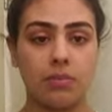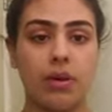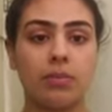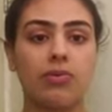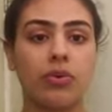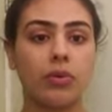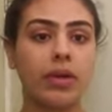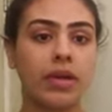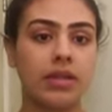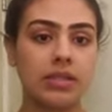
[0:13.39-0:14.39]
But before we
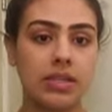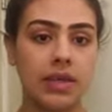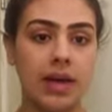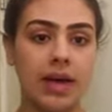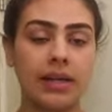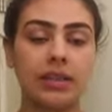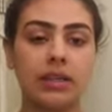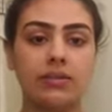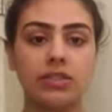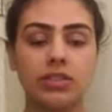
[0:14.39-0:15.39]
get into that, I'd
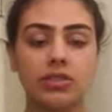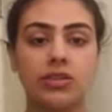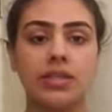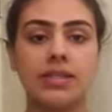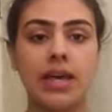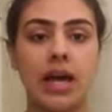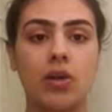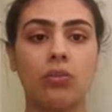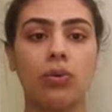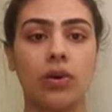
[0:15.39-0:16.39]
love to stress how
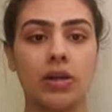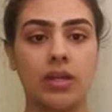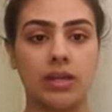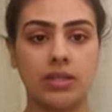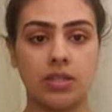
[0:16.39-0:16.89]
important it is